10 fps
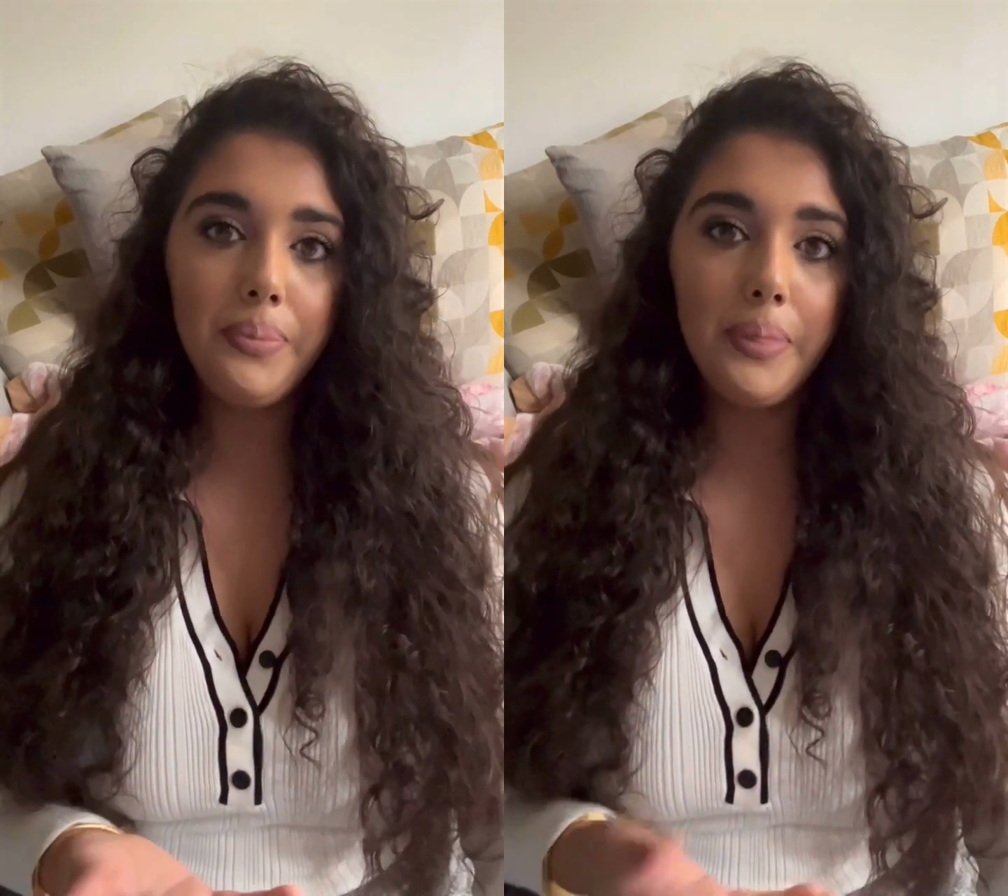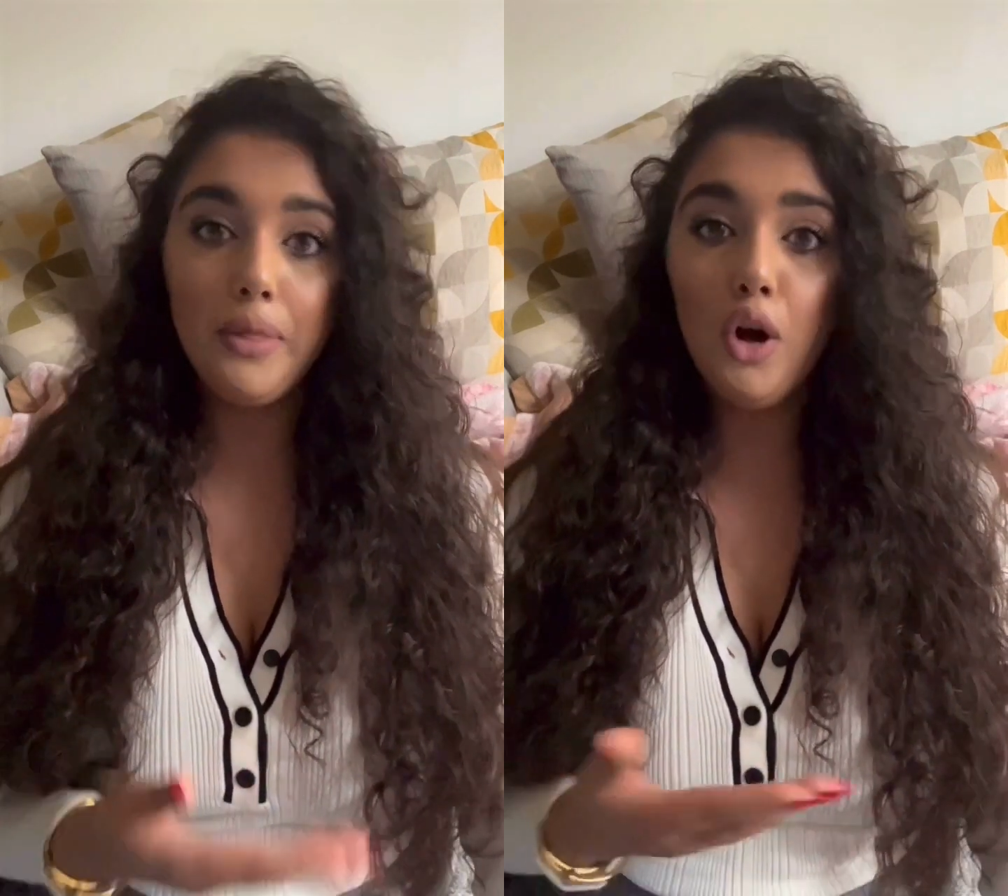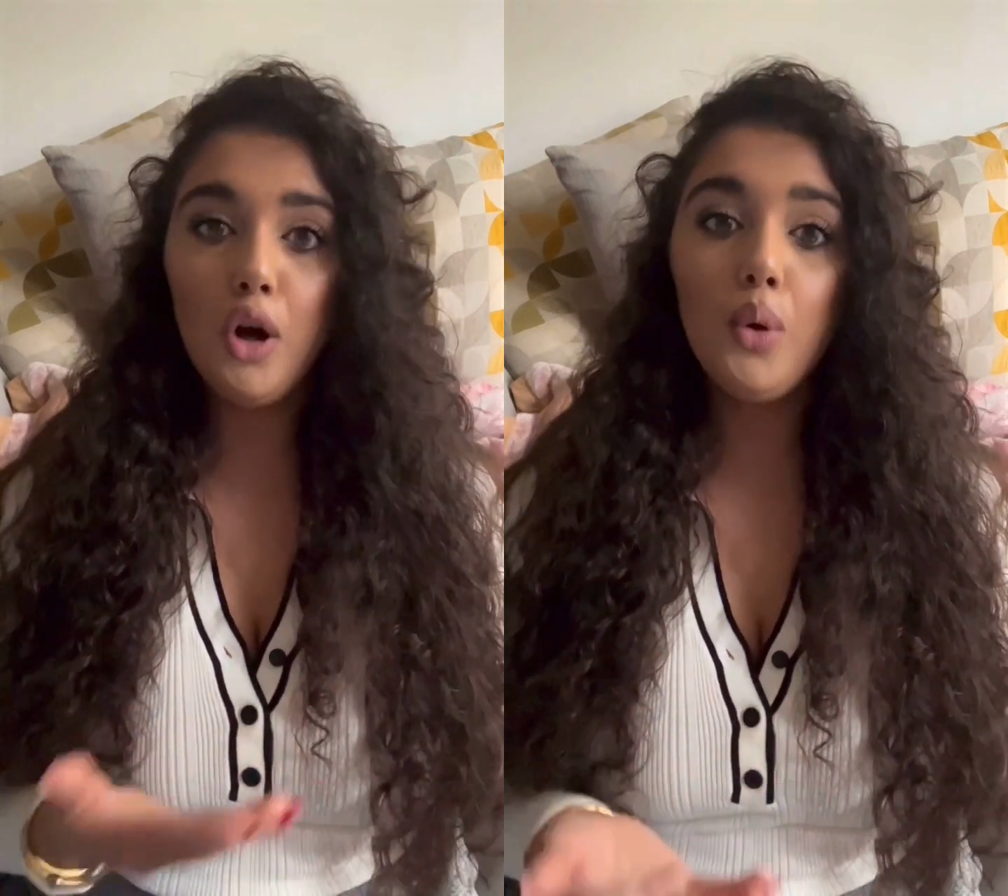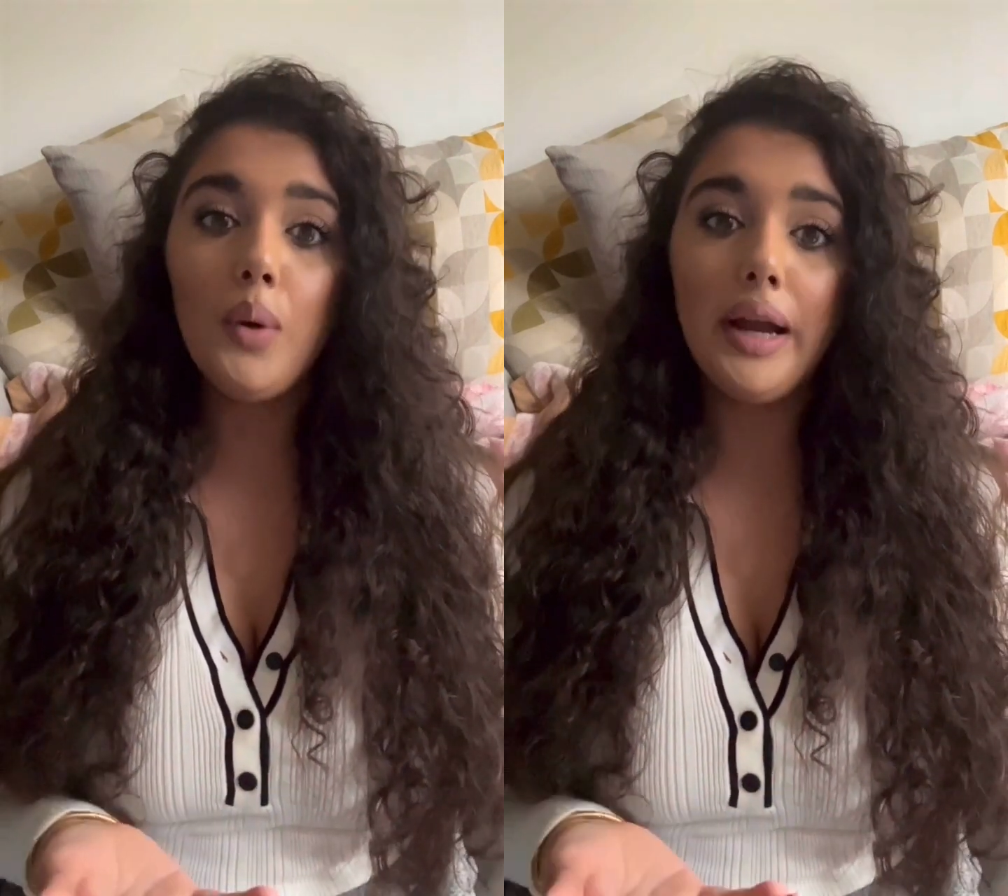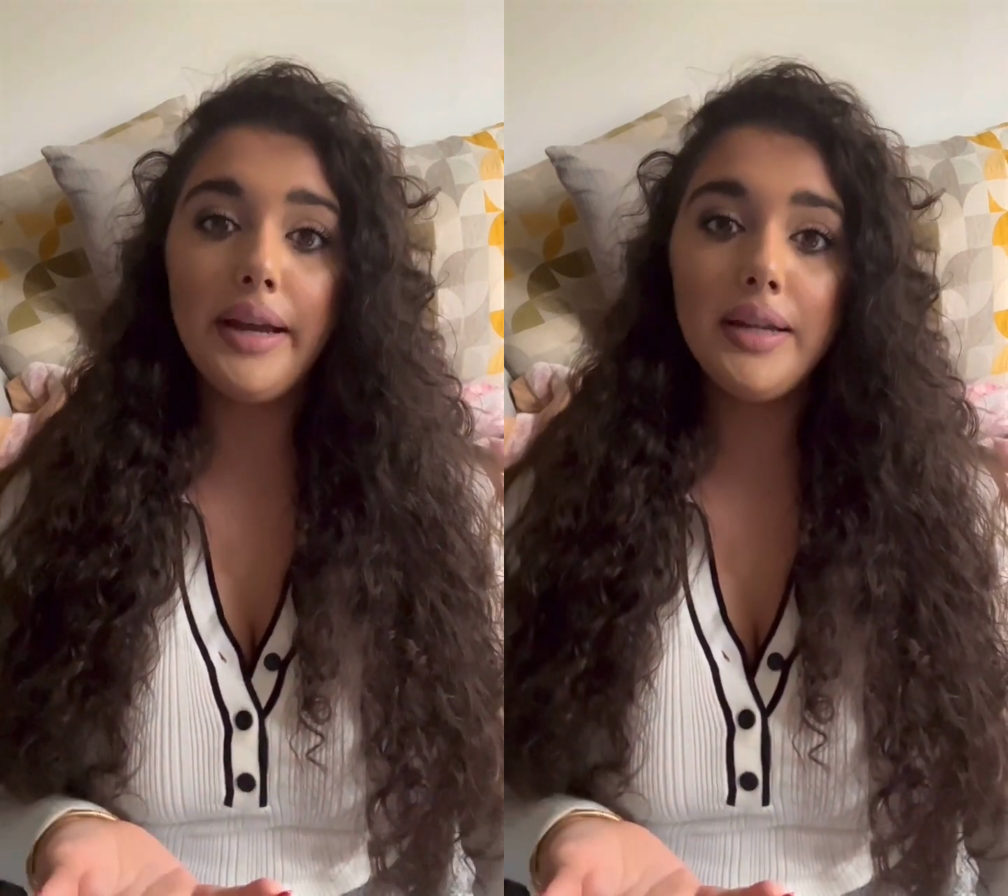not
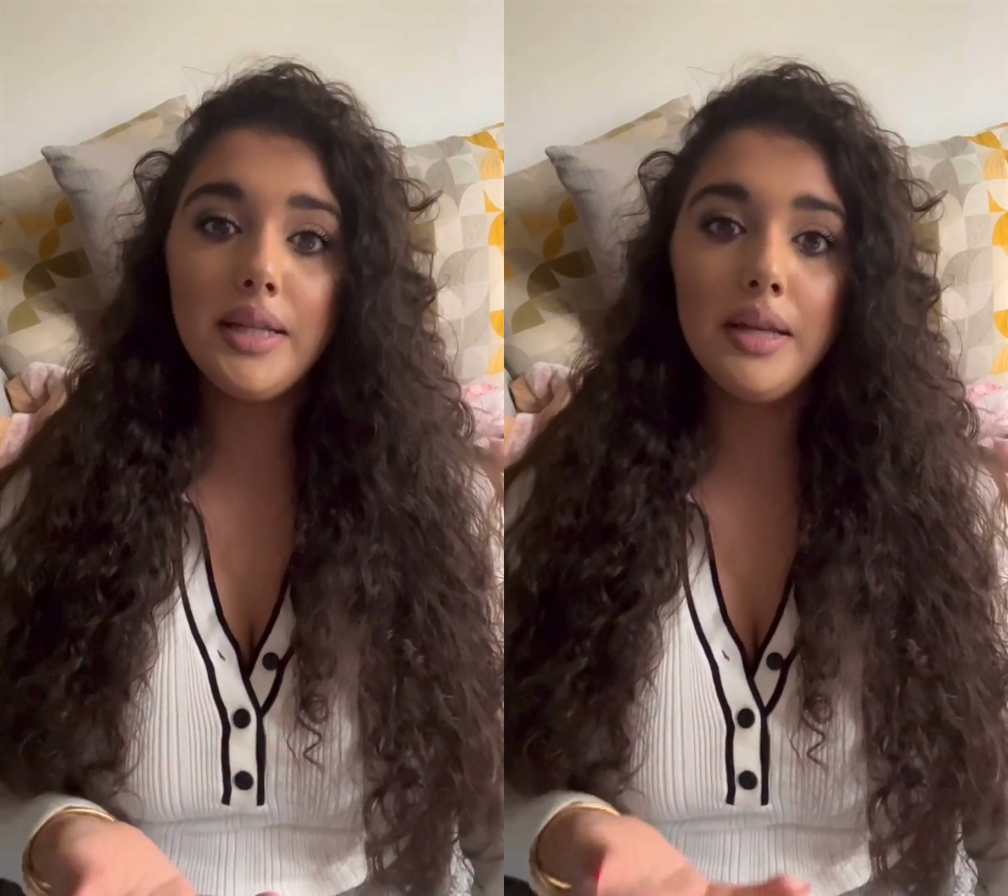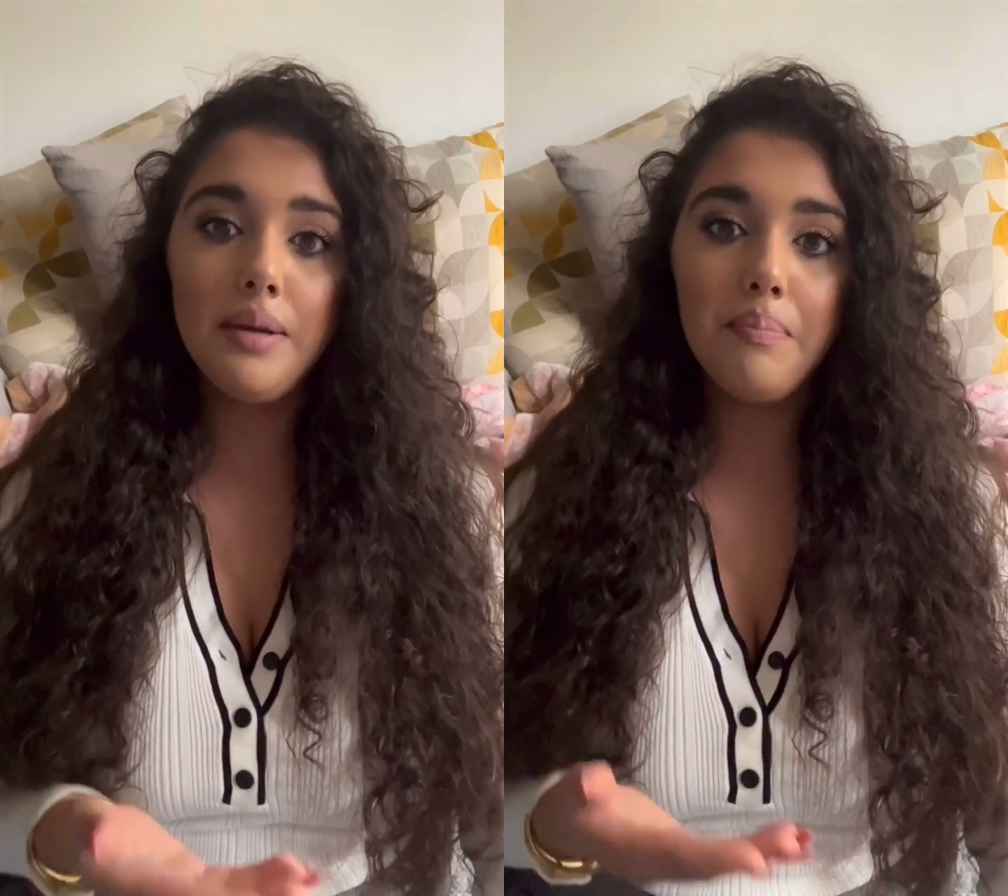always,